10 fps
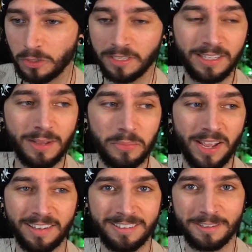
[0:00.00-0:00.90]
want to get
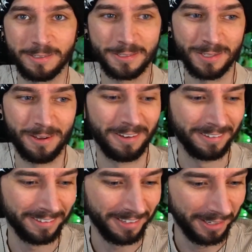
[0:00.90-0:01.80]
back into the
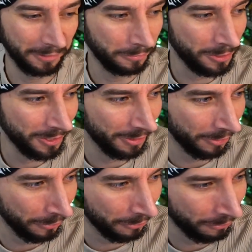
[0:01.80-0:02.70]
song. Like, what the